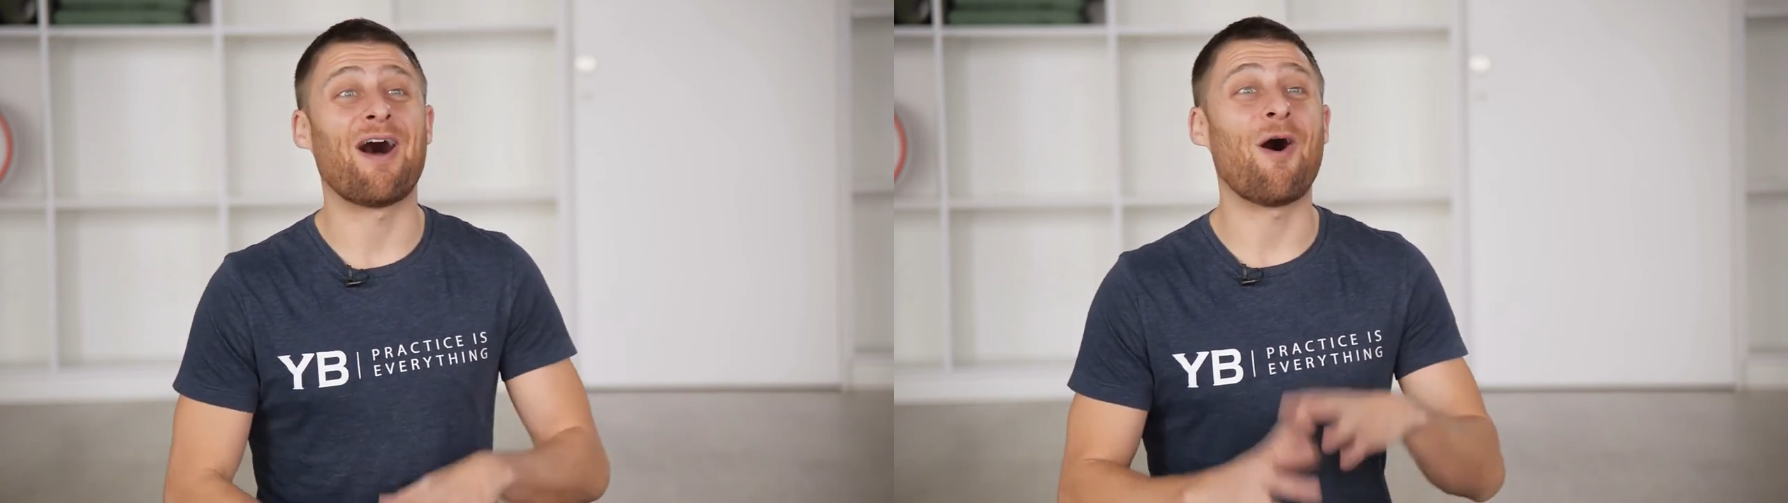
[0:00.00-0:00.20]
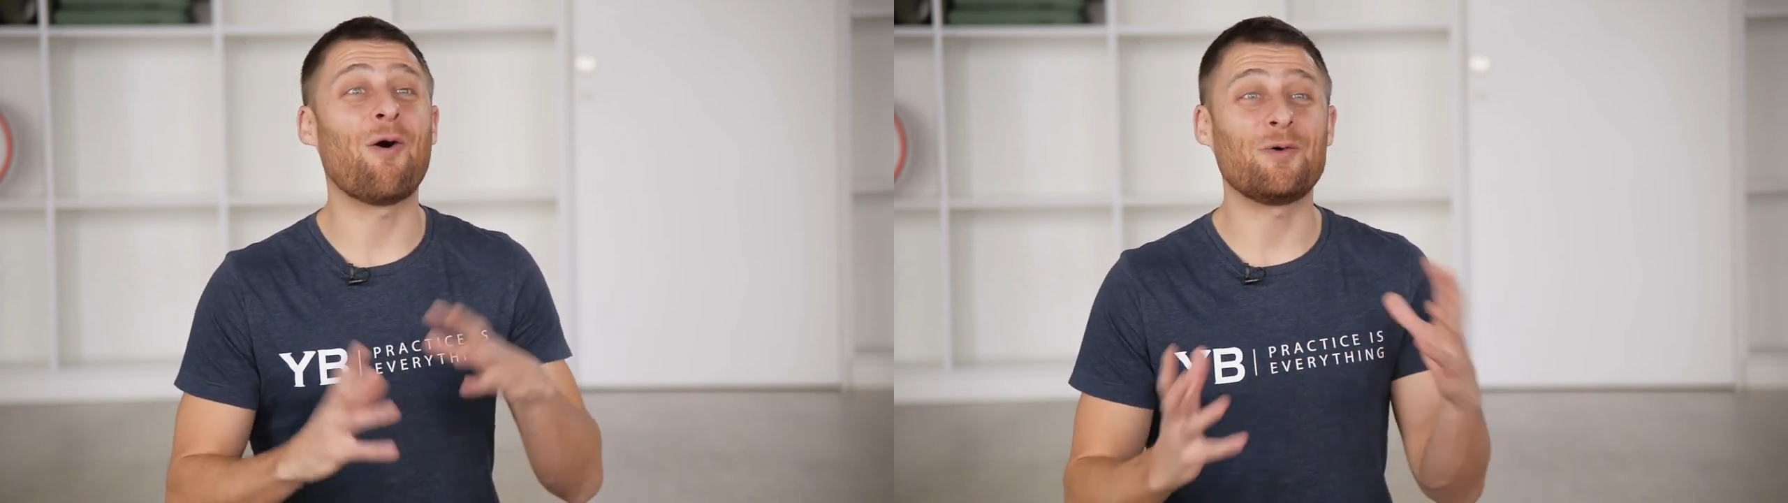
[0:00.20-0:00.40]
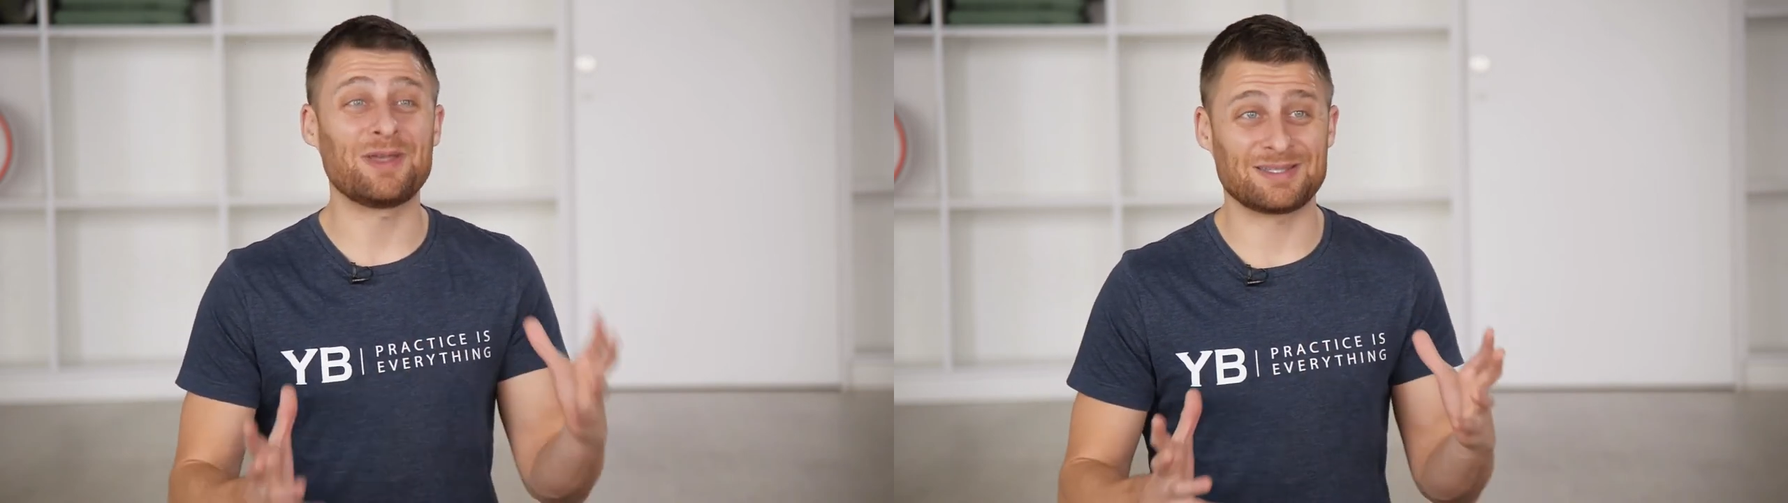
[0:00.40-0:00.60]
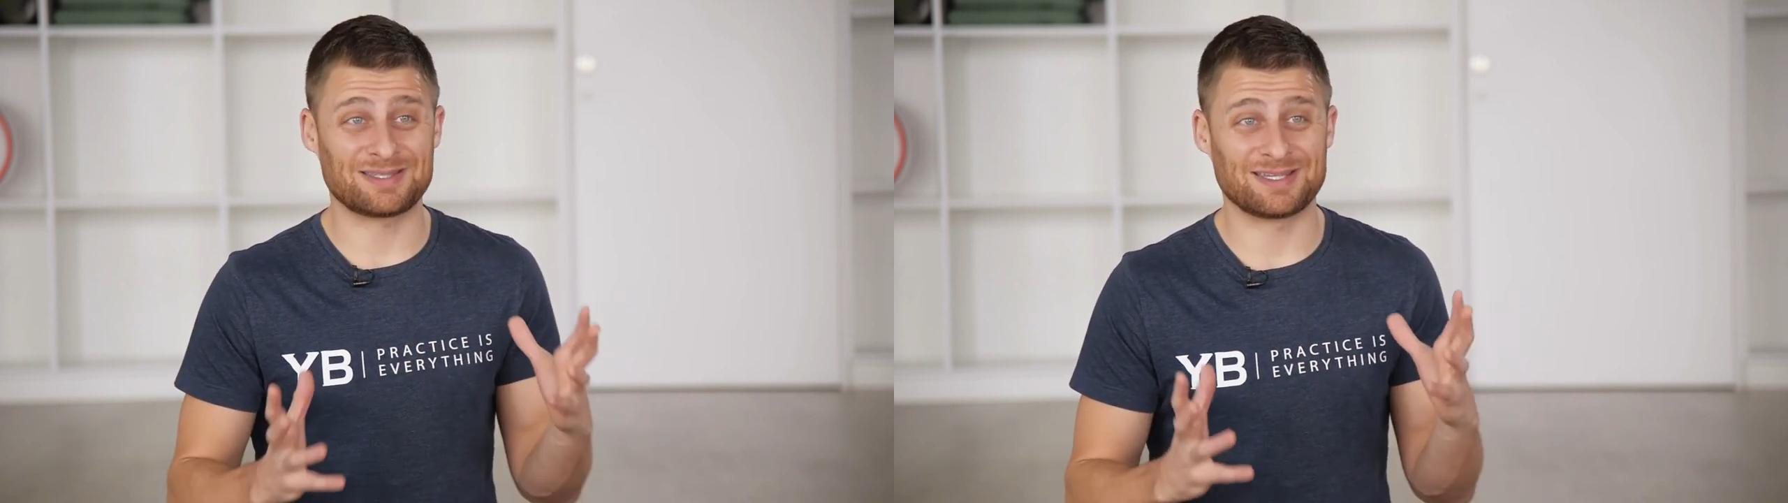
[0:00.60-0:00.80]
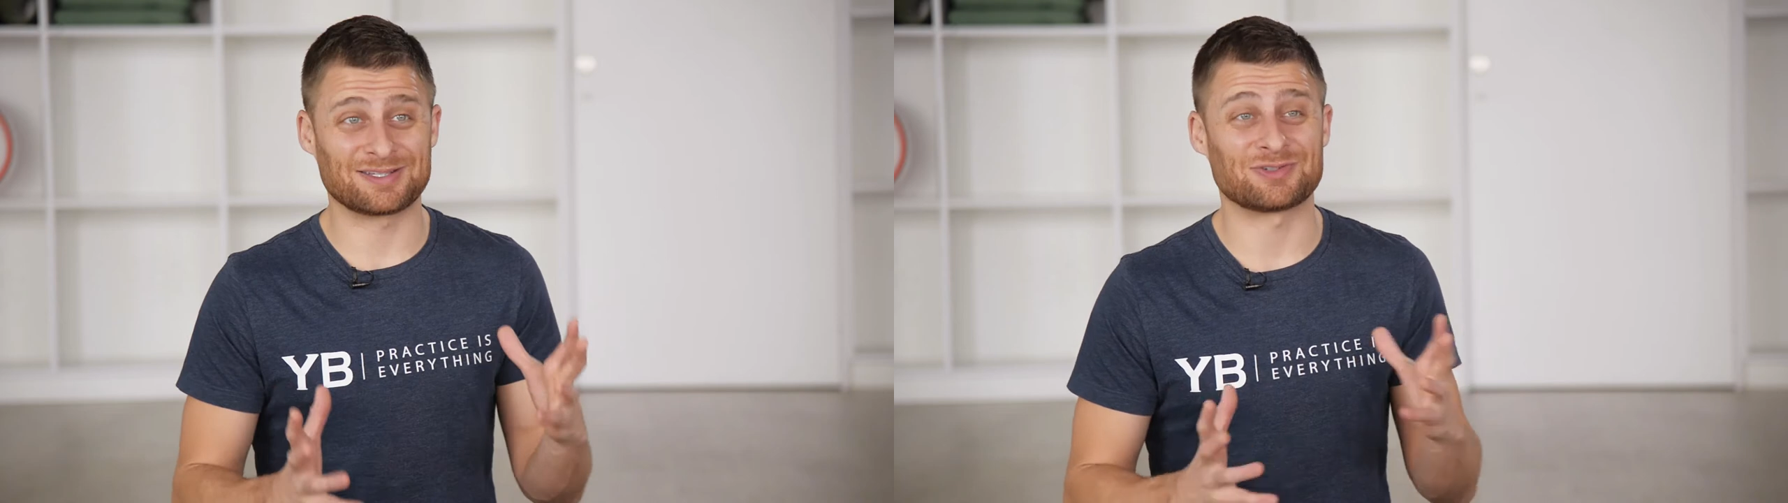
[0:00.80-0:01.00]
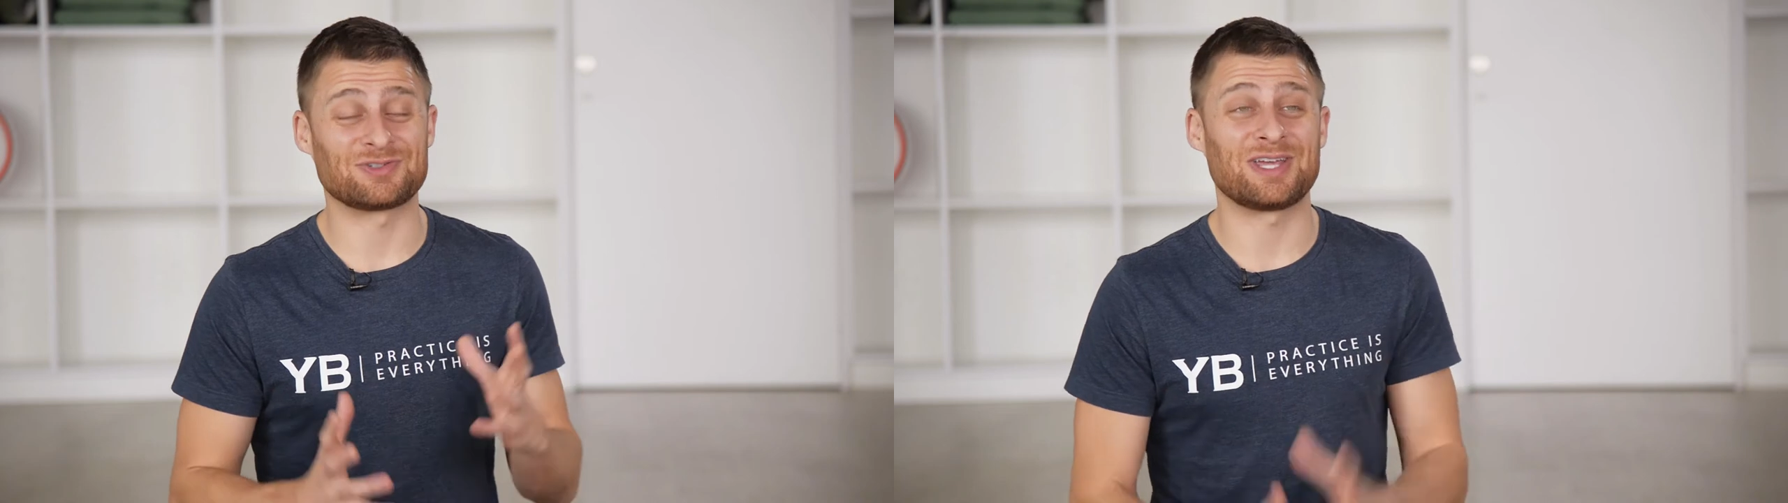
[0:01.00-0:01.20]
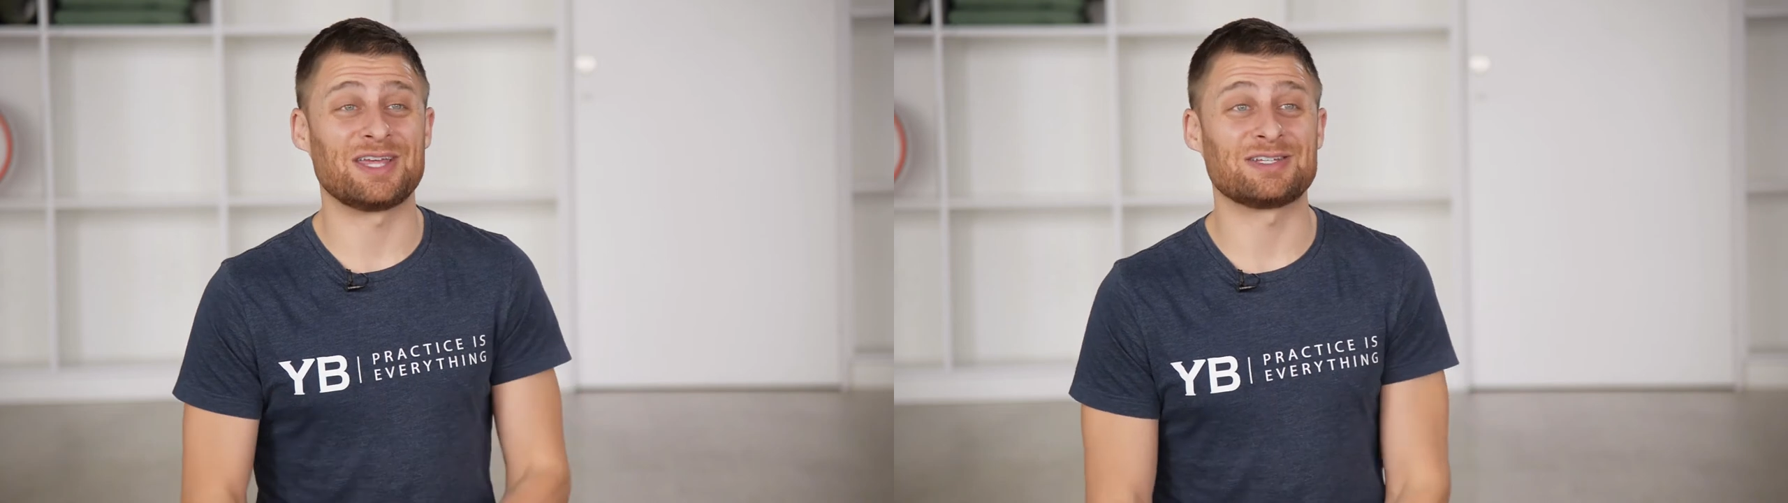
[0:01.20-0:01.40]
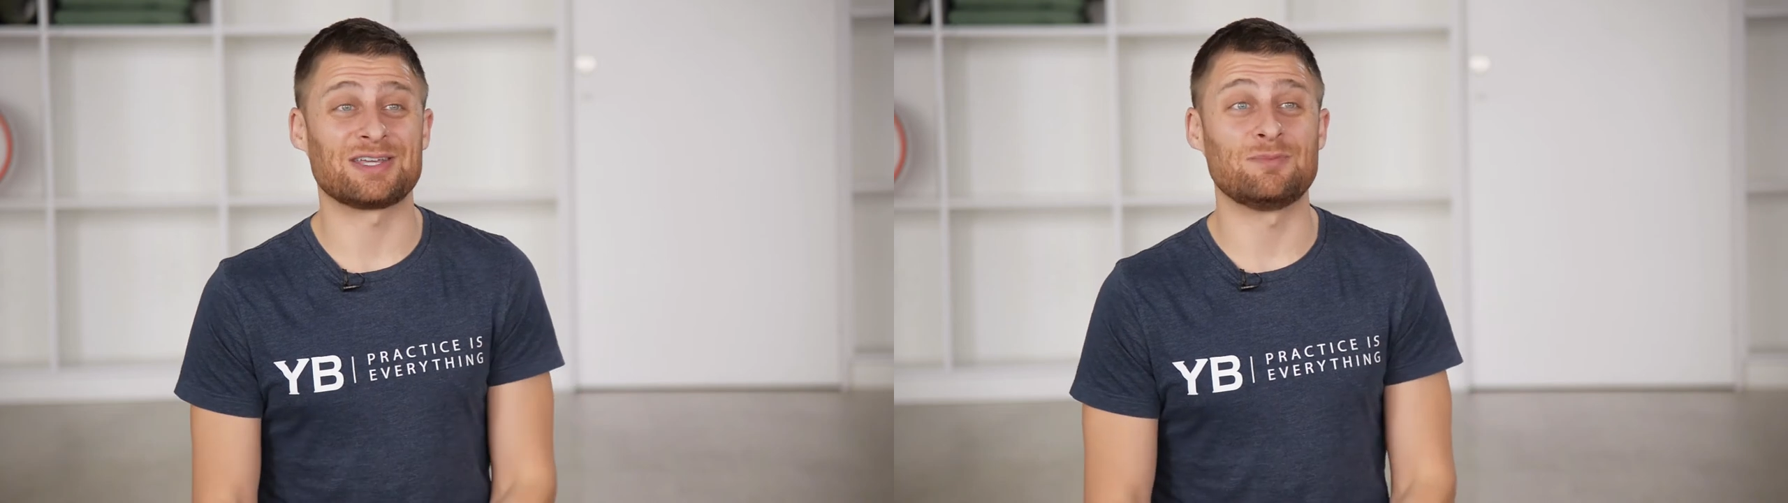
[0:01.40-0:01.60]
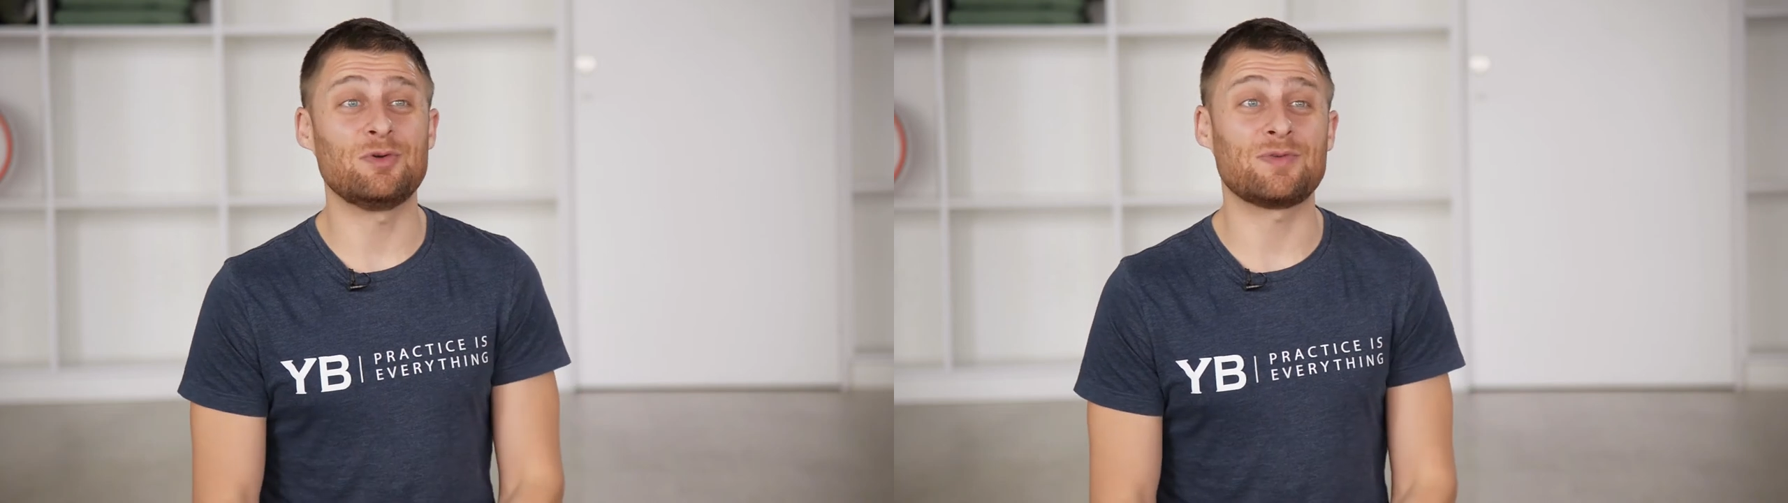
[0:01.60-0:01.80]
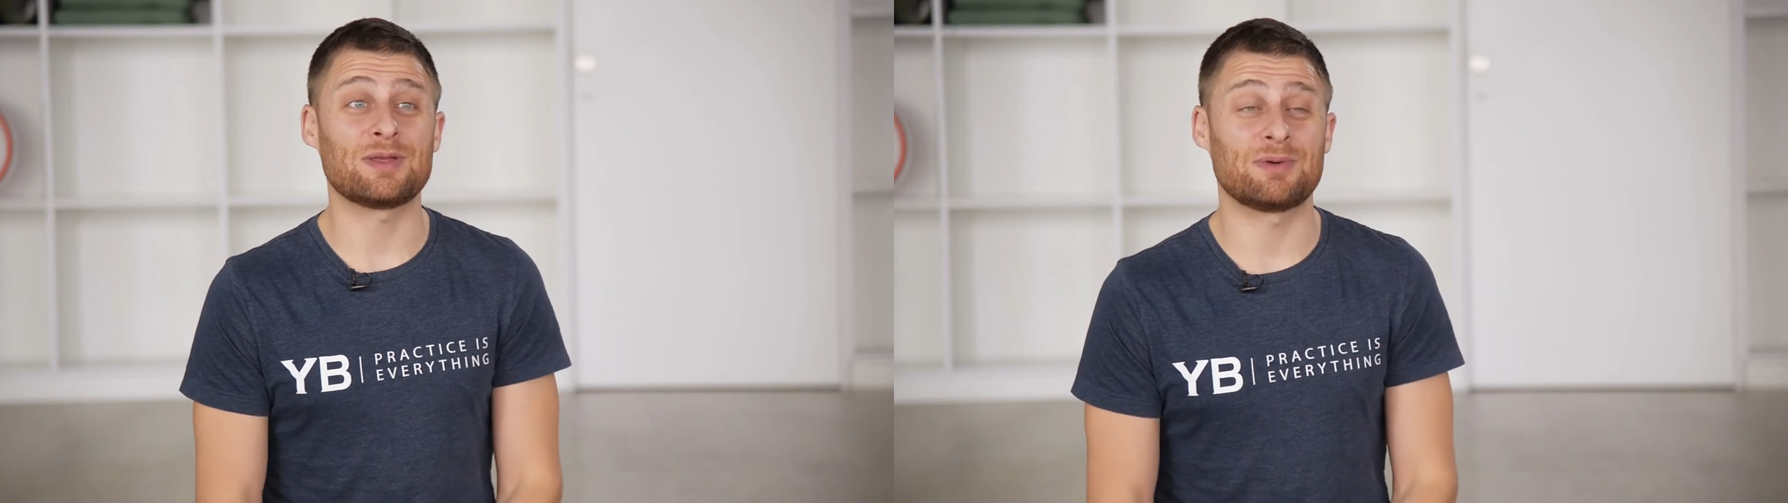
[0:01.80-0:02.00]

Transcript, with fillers: Always things are changing and moving,